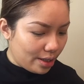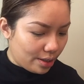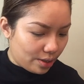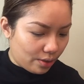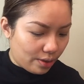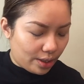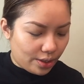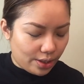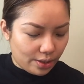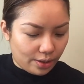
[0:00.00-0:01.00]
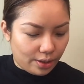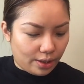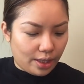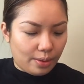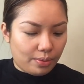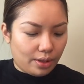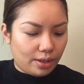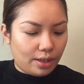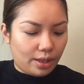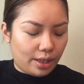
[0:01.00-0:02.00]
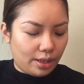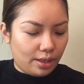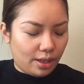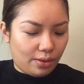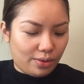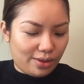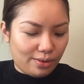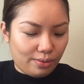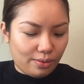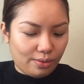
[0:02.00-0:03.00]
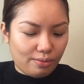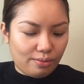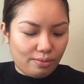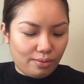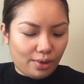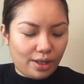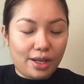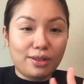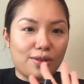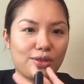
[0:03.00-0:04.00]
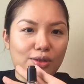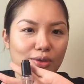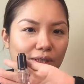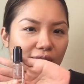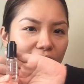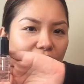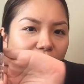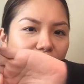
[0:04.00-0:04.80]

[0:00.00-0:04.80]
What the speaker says: So I just gonna dab again our Inglot Duraline.